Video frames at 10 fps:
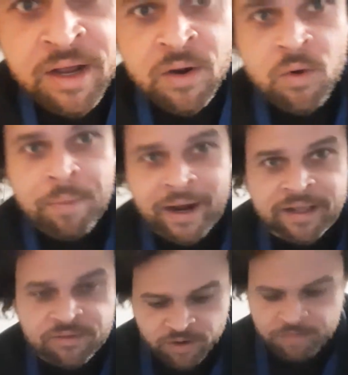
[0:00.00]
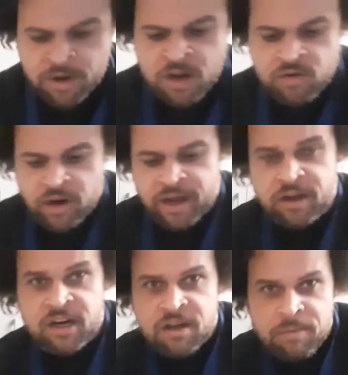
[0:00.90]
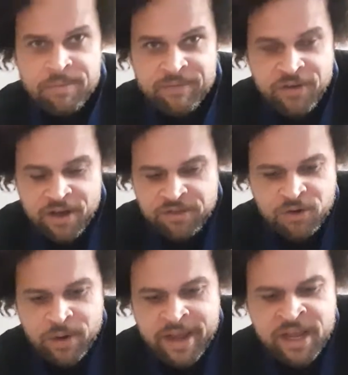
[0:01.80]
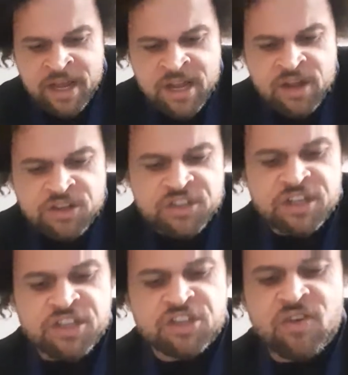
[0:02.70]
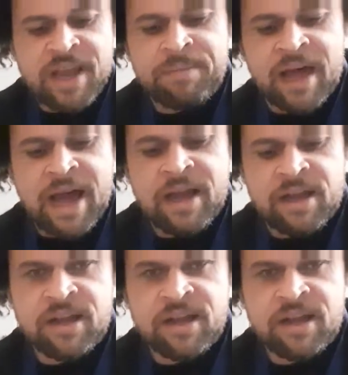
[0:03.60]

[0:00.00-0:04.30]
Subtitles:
We're back in the room. Right, I'm going to come a bit further away. Just going to scrape that.